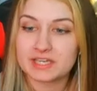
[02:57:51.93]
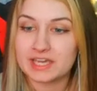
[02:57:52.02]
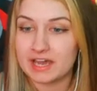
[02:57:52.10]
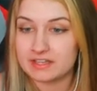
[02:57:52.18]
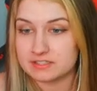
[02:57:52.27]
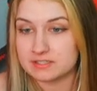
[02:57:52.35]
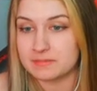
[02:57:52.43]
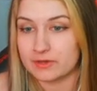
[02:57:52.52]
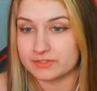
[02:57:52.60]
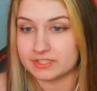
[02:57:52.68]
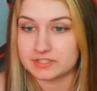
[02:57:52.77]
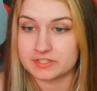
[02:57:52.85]
cat somehow
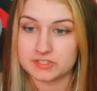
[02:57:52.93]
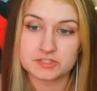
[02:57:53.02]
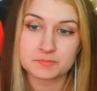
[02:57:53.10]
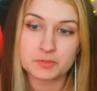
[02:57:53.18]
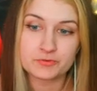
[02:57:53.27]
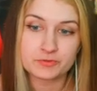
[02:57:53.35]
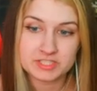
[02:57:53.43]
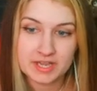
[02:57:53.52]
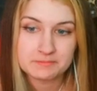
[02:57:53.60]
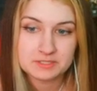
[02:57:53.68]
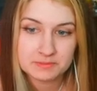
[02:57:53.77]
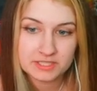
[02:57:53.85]
thinks this is the perfect
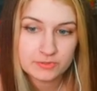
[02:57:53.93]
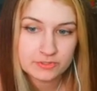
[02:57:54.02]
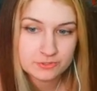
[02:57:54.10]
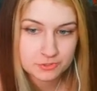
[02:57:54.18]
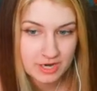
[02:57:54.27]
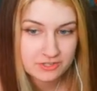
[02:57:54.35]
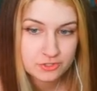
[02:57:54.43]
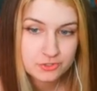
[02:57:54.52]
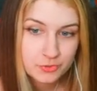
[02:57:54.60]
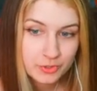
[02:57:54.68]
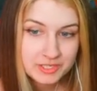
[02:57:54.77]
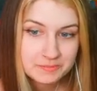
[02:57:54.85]
time to play with her scratcher
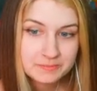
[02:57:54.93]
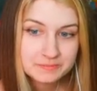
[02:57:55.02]
toy.